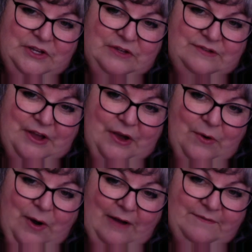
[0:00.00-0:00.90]

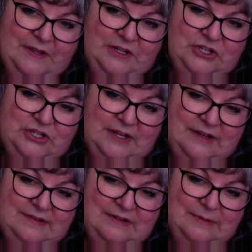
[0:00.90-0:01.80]
So I finished
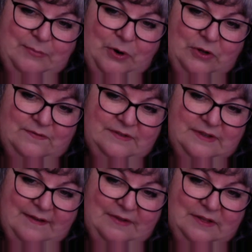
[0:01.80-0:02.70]
6 and did part of
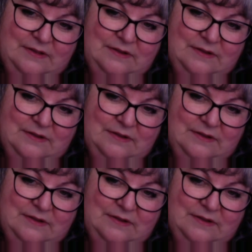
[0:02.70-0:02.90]
7.